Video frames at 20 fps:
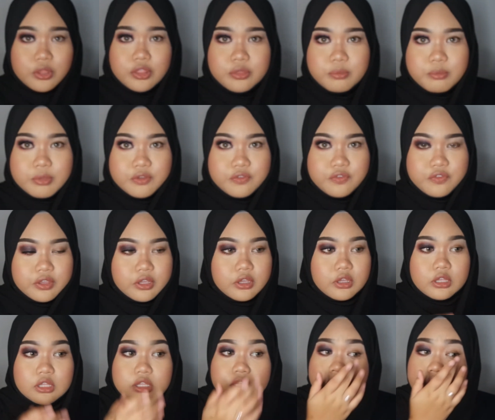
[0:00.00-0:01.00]
with my
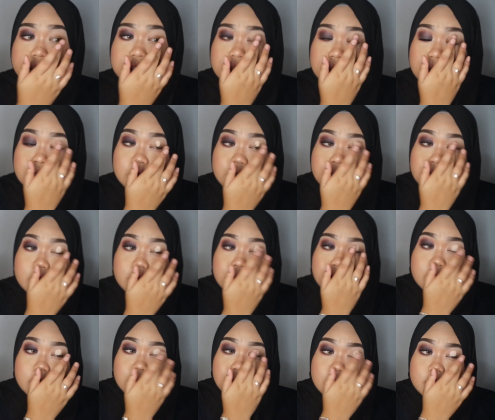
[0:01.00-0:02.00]
fingers
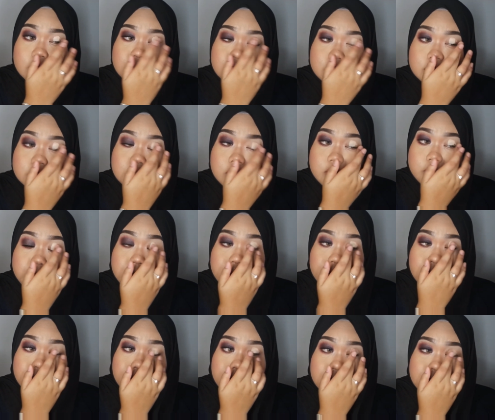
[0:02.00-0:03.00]
and just
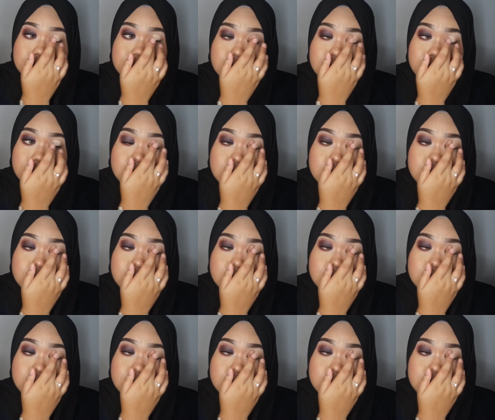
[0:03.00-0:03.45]
apply it